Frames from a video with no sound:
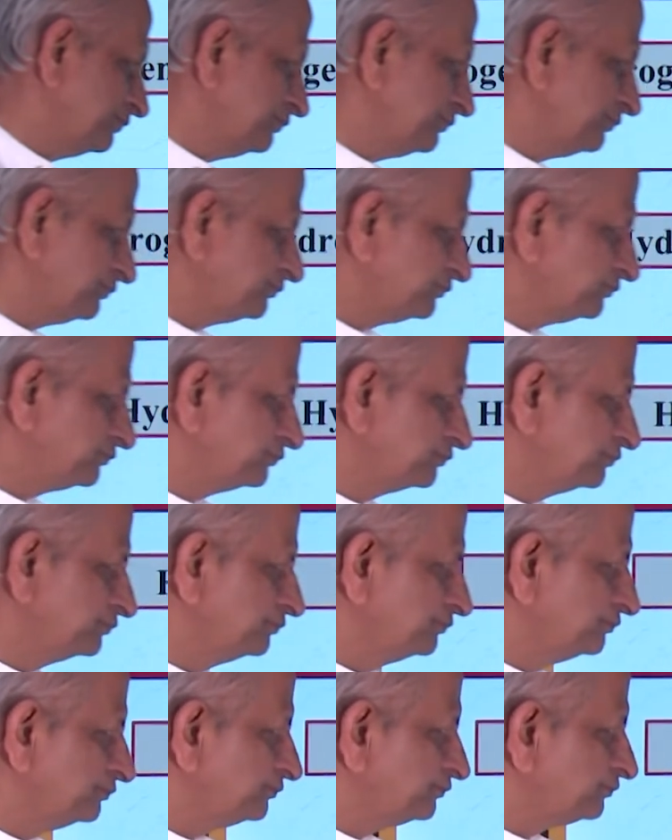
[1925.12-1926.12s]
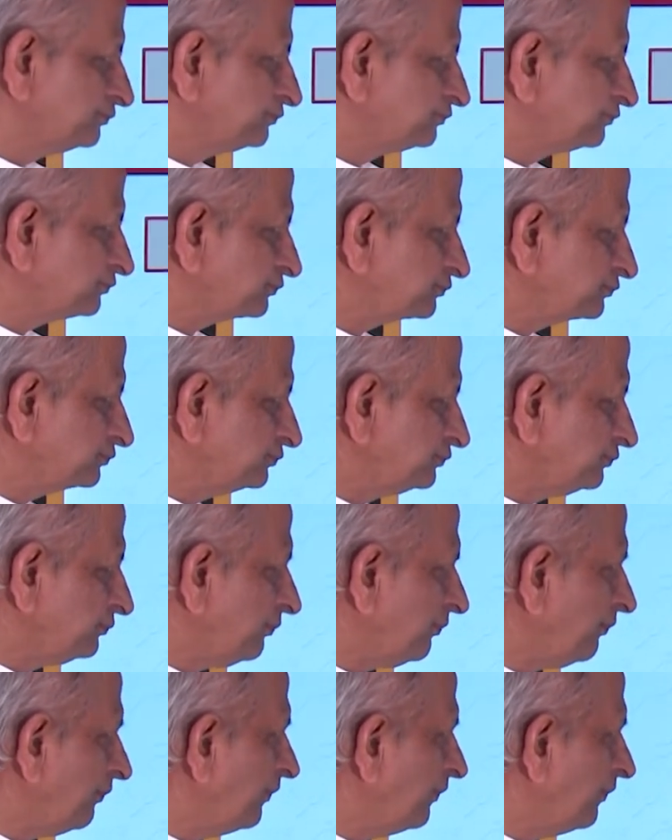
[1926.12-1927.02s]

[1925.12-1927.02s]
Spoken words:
Nothing is said.